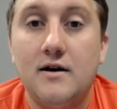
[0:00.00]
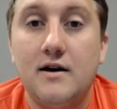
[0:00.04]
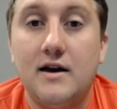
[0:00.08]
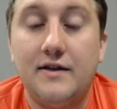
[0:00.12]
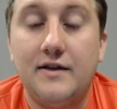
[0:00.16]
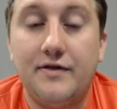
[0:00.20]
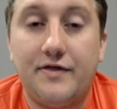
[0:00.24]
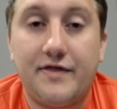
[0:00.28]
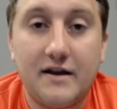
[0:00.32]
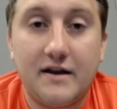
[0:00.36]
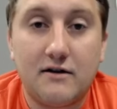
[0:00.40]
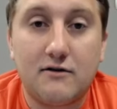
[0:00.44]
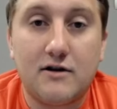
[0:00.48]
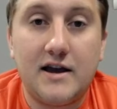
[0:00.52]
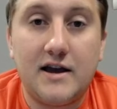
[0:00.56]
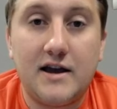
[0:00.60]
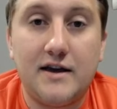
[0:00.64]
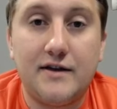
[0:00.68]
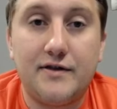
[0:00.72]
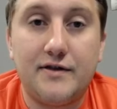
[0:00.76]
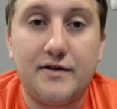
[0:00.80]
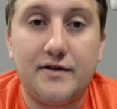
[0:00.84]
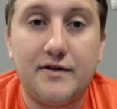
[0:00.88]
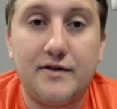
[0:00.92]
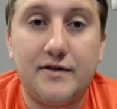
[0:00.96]
in
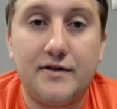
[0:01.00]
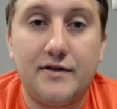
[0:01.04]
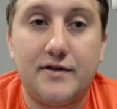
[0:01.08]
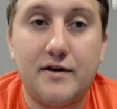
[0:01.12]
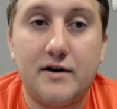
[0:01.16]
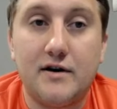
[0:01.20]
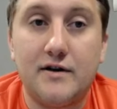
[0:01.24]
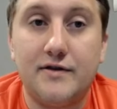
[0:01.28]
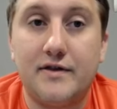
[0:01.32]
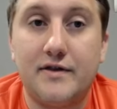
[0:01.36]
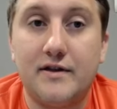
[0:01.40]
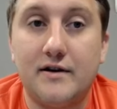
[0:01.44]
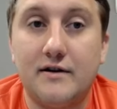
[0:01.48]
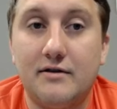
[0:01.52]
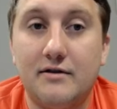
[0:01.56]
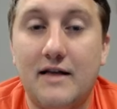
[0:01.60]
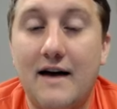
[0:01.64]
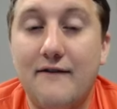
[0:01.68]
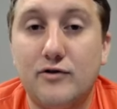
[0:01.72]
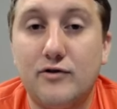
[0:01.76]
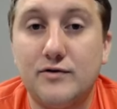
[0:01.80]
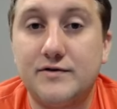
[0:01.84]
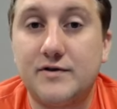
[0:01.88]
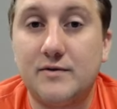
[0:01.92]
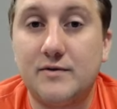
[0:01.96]
theory, the
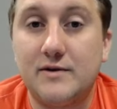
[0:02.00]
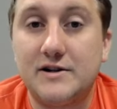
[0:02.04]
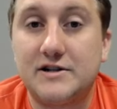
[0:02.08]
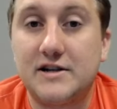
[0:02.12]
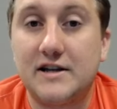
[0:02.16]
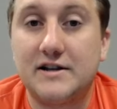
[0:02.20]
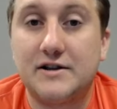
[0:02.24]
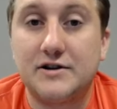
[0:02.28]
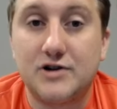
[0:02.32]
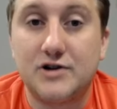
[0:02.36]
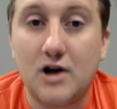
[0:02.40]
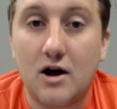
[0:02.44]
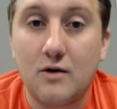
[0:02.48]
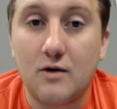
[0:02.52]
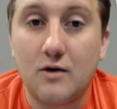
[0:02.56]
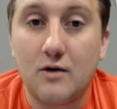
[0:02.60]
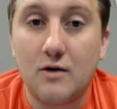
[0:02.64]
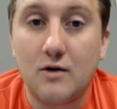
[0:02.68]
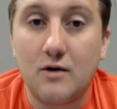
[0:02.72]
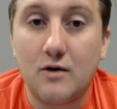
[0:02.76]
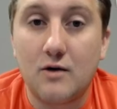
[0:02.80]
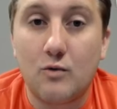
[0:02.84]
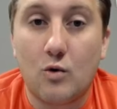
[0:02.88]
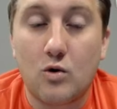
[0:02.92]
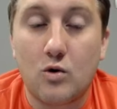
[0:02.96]
level to which, like,
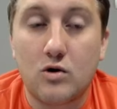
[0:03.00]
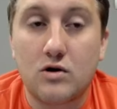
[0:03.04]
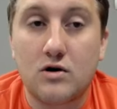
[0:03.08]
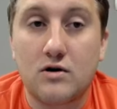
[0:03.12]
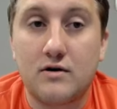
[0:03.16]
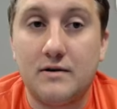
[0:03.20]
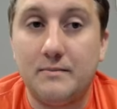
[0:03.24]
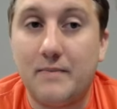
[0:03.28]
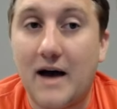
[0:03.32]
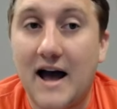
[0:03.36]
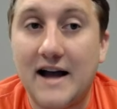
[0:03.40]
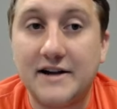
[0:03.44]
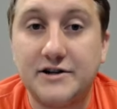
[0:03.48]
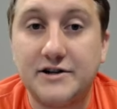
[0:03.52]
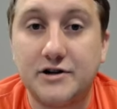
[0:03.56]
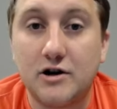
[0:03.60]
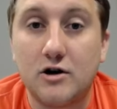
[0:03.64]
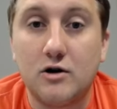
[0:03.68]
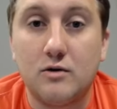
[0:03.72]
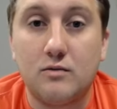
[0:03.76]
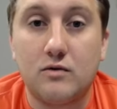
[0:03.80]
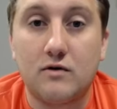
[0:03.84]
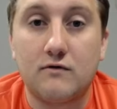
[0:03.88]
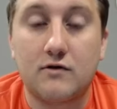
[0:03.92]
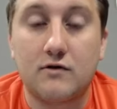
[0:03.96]
DeShaun Warner and Bai
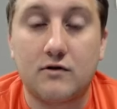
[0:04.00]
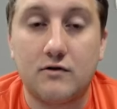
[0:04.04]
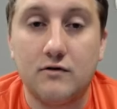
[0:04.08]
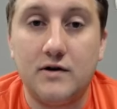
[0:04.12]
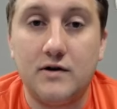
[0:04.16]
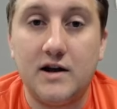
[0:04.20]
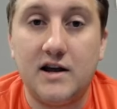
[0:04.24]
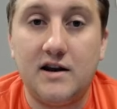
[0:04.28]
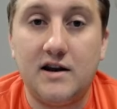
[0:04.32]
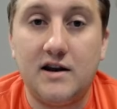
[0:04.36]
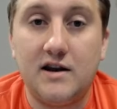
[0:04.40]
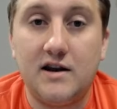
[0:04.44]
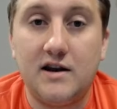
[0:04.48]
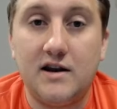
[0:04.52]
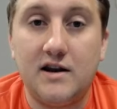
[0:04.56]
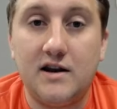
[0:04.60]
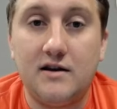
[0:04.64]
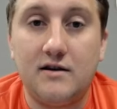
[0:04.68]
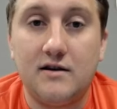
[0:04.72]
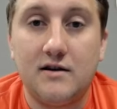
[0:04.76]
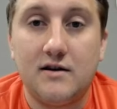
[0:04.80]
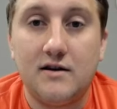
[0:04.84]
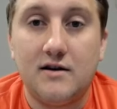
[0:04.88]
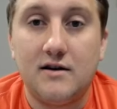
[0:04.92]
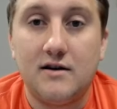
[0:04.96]
Jobe were recruited,
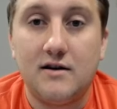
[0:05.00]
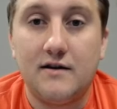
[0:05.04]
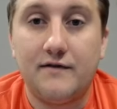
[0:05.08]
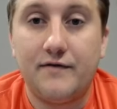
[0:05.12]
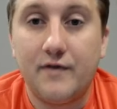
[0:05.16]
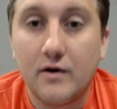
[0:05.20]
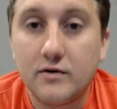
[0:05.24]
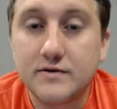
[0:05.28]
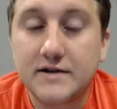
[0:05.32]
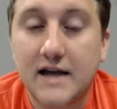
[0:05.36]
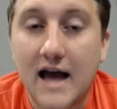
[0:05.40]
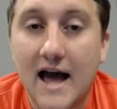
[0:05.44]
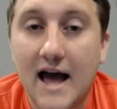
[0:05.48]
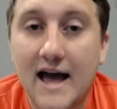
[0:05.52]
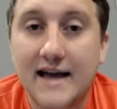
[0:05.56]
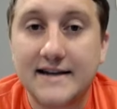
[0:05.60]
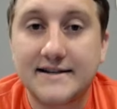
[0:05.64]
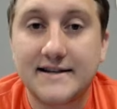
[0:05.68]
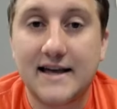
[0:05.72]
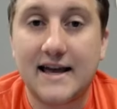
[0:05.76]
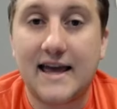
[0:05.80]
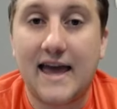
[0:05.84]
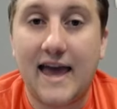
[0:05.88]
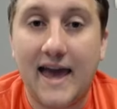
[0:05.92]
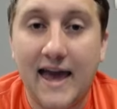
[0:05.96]
if those
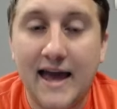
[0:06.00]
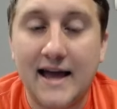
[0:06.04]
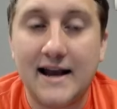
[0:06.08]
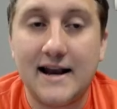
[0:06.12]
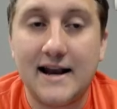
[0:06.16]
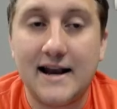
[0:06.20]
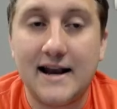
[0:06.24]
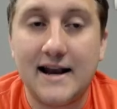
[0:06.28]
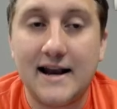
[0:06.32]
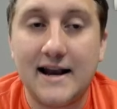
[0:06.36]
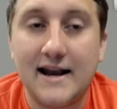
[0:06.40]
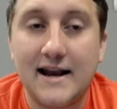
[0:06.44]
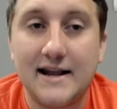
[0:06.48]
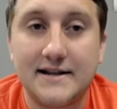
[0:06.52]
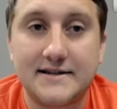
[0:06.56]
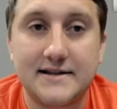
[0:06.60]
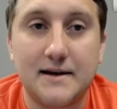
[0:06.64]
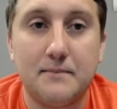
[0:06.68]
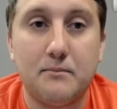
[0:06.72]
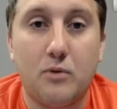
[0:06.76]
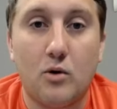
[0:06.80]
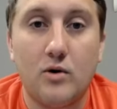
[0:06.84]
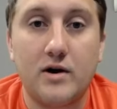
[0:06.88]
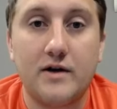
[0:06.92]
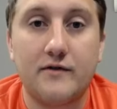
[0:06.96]
guys, like, hit at some
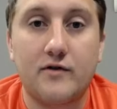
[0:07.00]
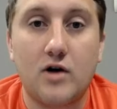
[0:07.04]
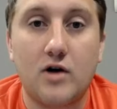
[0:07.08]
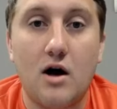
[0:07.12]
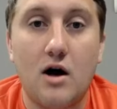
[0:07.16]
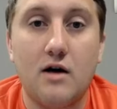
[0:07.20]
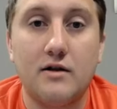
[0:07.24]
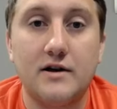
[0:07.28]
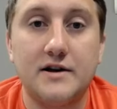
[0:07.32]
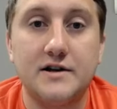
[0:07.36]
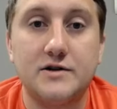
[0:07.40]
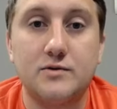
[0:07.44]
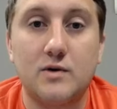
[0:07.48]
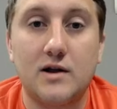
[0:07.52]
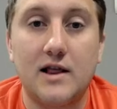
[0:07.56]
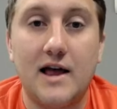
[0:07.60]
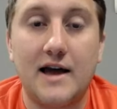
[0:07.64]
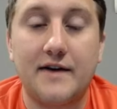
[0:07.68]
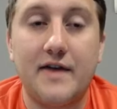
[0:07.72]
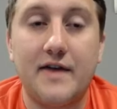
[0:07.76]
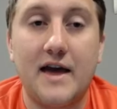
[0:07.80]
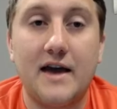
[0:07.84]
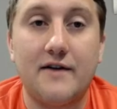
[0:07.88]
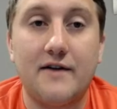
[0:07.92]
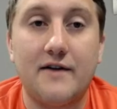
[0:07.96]
point of college where,
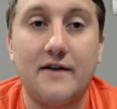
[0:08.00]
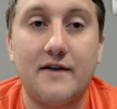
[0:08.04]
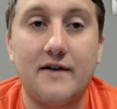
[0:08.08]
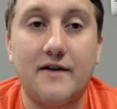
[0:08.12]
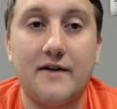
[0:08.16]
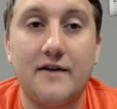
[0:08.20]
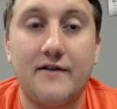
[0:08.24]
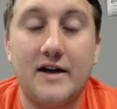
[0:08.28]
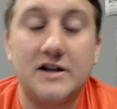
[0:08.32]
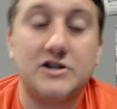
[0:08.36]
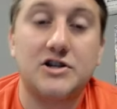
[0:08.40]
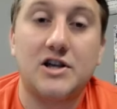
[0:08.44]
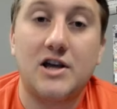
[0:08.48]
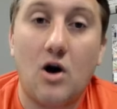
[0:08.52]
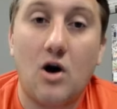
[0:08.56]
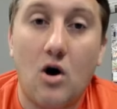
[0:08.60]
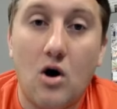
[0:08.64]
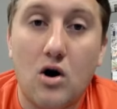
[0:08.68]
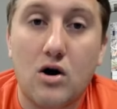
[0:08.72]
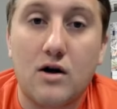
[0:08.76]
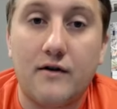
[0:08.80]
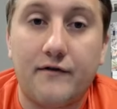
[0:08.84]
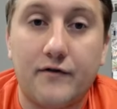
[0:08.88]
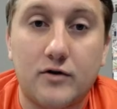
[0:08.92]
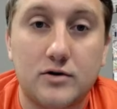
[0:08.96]
like, they eventually
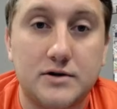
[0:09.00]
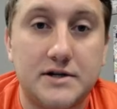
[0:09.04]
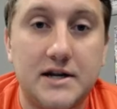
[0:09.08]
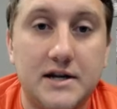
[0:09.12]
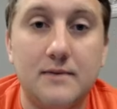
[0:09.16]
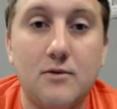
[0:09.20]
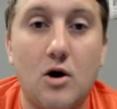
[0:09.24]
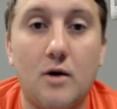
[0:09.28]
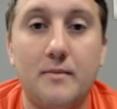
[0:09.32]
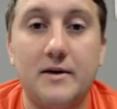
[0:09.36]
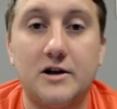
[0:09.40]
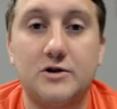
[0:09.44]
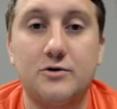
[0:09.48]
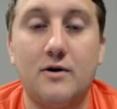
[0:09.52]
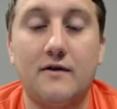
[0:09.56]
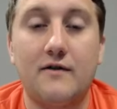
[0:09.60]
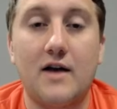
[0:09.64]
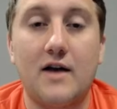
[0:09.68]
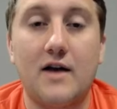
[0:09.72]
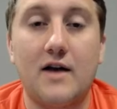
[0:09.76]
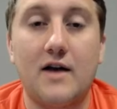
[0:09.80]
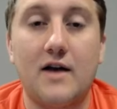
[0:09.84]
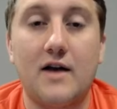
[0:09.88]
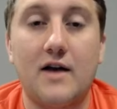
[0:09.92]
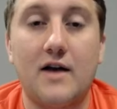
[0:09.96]
are a first-team All-Big
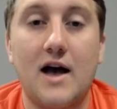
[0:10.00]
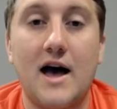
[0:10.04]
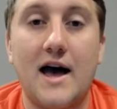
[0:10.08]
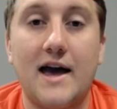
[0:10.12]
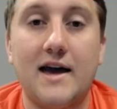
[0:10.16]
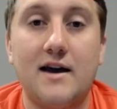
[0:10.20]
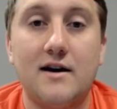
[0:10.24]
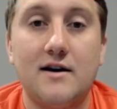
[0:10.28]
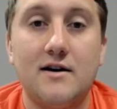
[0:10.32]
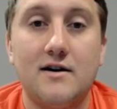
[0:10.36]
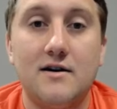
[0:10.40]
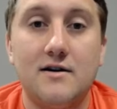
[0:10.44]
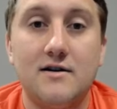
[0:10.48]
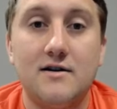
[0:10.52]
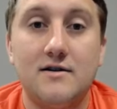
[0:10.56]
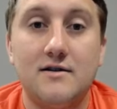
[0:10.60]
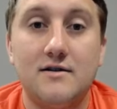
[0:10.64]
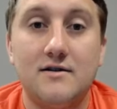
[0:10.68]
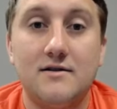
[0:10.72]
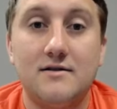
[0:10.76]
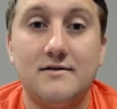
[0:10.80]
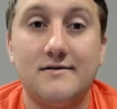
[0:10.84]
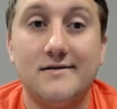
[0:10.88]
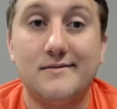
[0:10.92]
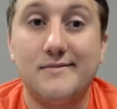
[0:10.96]
12 guy,
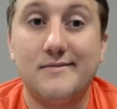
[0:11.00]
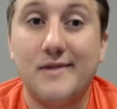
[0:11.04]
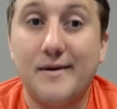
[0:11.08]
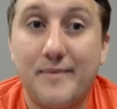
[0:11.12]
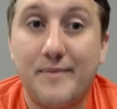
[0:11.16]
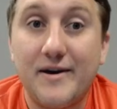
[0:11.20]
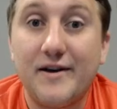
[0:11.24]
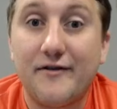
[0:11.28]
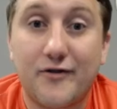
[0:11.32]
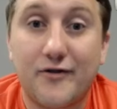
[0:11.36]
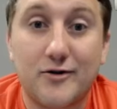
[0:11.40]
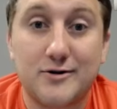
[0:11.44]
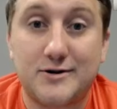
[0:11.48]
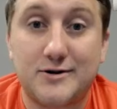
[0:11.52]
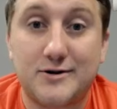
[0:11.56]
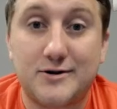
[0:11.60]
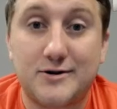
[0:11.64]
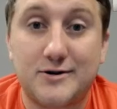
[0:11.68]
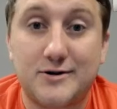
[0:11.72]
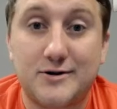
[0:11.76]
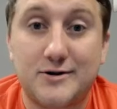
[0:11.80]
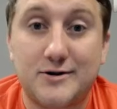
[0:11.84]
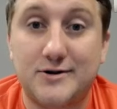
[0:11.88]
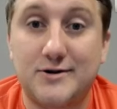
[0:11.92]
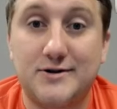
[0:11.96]
it might be a
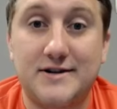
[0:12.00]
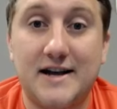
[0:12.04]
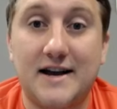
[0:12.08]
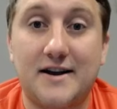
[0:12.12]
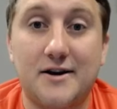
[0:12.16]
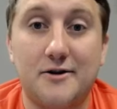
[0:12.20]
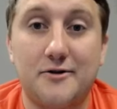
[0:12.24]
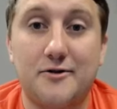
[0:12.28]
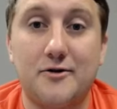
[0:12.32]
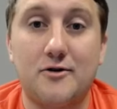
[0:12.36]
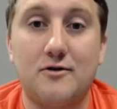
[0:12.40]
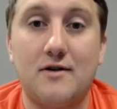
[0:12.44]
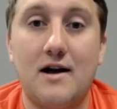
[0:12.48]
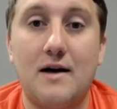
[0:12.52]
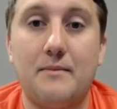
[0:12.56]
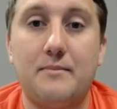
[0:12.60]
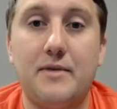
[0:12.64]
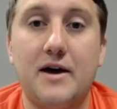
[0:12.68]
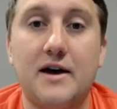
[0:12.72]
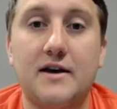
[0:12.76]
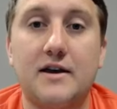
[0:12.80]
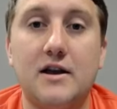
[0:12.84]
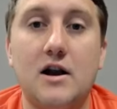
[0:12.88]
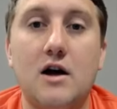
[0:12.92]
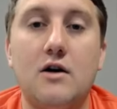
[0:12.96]
first- or second- or third-round
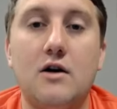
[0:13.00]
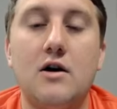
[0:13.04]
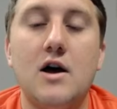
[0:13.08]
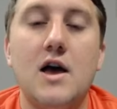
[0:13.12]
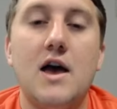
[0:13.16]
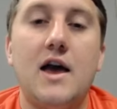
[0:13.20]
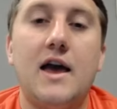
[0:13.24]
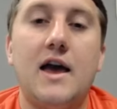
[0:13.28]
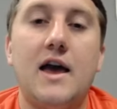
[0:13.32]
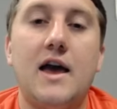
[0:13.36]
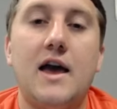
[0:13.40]
pick, you know?